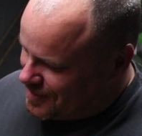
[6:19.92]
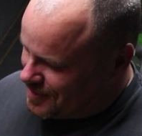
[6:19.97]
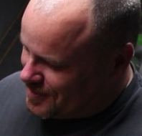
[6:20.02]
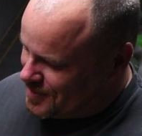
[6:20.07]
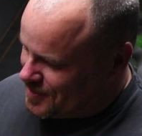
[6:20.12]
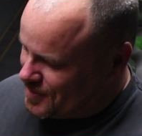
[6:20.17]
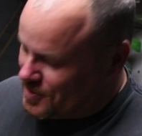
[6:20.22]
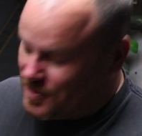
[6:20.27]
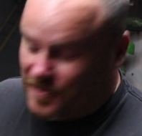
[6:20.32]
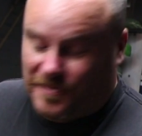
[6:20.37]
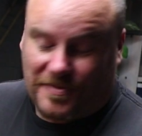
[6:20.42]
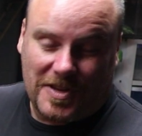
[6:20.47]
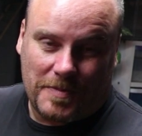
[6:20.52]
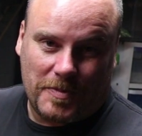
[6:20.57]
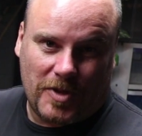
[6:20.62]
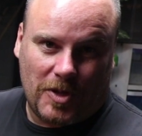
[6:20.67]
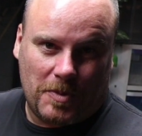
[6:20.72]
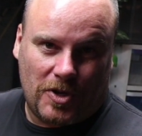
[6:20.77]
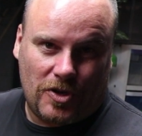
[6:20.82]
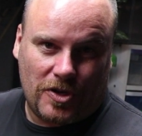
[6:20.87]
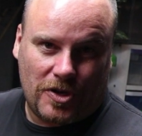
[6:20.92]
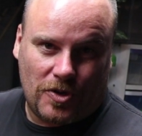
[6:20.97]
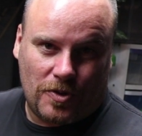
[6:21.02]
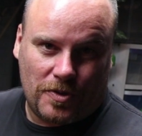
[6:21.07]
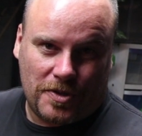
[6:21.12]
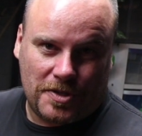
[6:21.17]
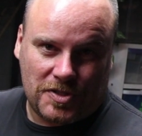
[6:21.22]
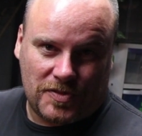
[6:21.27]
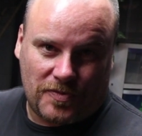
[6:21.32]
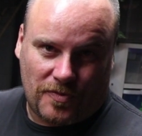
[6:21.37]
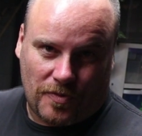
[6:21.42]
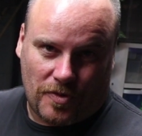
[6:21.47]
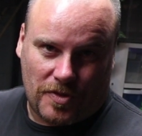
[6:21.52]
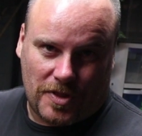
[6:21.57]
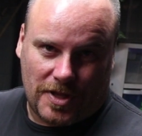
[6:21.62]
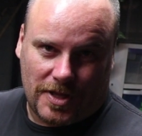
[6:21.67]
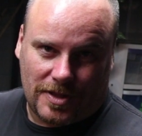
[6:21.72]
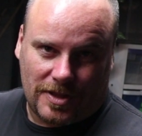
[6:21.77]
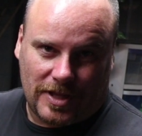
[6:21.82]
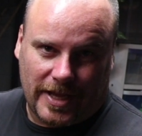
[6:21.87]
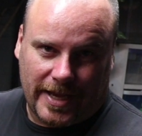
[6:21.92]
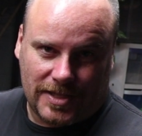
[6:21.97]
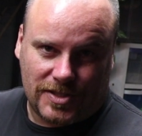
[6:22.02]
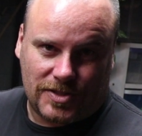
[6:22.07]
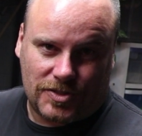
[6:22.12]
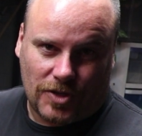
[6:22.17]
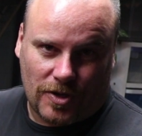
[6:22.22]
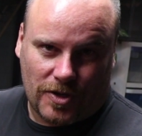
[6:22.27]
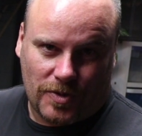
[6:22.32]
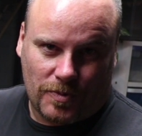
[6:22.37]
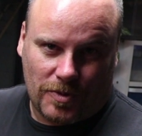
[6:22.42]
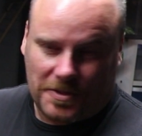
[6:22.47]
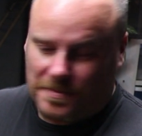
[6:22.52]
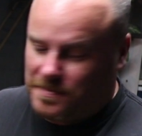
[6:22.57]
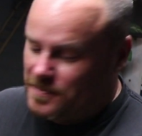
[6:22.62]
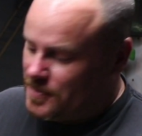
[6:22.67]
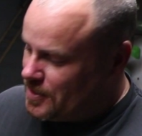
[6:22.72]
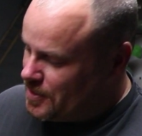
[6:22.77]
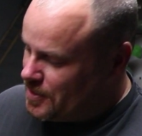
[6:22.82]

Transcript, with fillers: This is the female Mount for that last dark one.